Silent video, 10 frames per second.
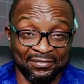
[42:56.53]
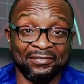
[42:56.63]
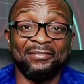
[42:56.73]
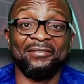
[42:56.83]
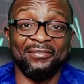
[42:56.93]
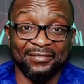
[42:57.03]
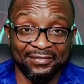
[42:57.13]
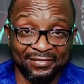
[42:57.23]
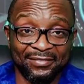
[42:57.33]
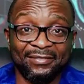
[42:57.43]
in country,
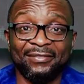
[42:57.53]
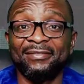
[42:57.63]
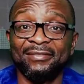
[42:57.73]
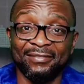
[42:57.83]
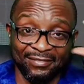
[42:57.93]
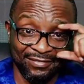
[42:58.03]
everybody can come out